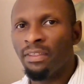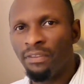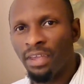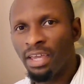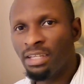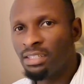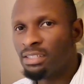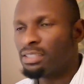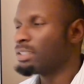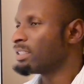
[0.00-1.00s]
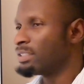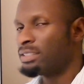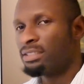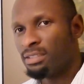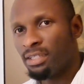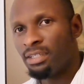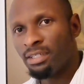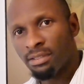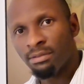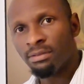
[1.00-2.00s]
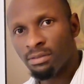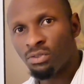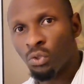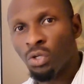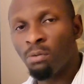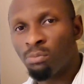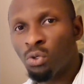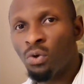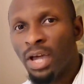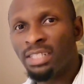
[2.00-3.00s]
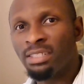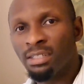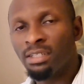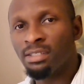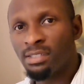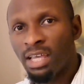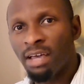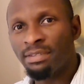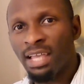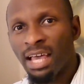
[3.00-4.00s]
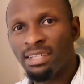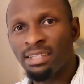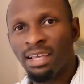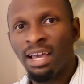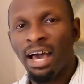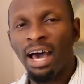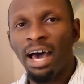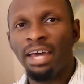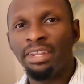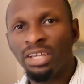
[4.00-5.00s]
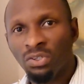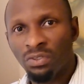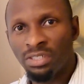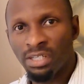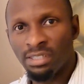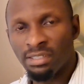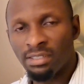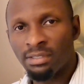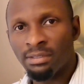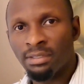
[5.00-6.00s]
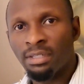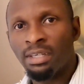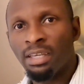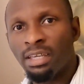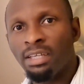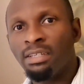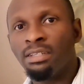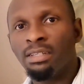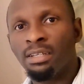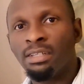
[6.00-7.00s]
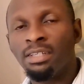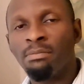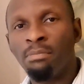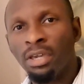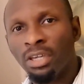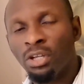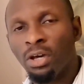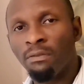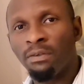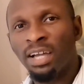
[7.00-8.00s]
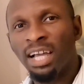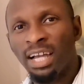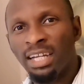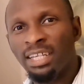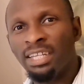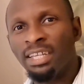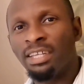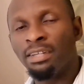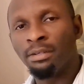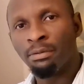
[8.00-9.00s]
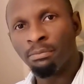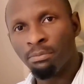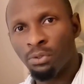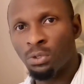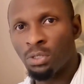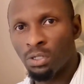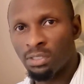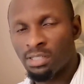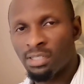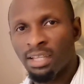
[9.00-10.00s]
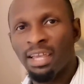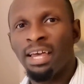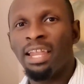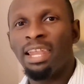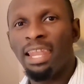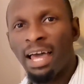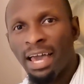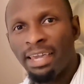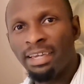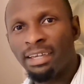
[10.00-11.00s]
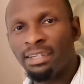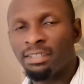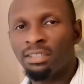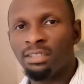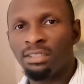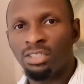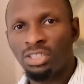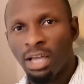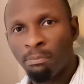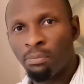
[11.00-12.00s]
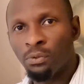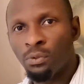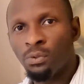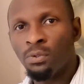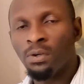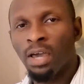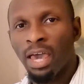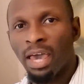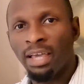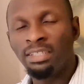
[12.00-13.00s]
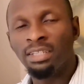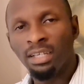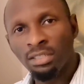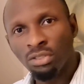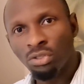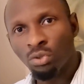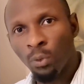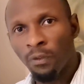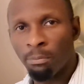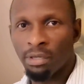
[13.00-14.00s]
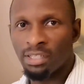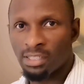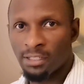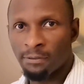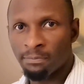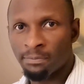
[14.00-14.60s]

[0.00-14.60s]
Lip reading: Then the sodium chloride serves as an ingredient in the making of cleaning products like shampoo and toothpaste.